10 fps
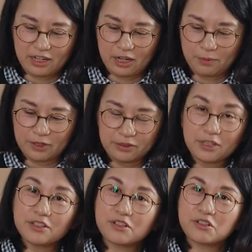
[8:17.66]

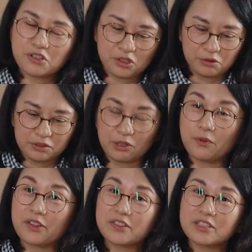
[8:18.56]
about shoulder
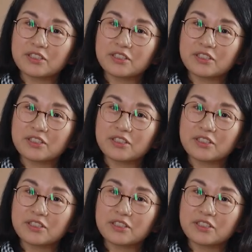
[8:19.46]
width.